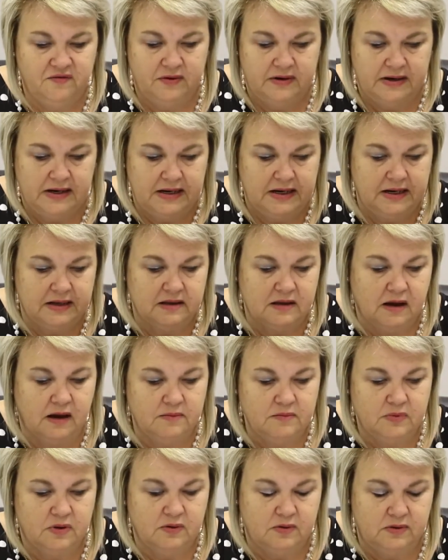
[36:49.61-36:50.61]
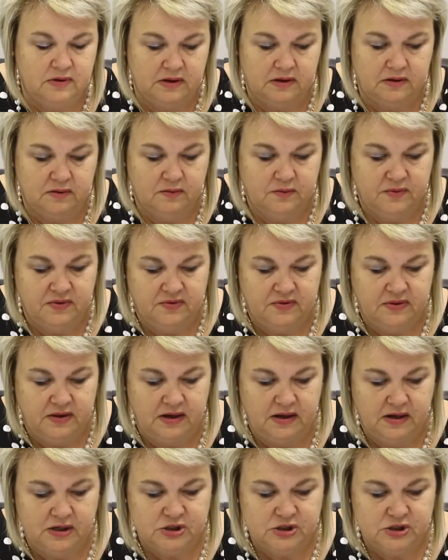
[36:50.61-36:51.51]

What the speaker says: really time to deal with the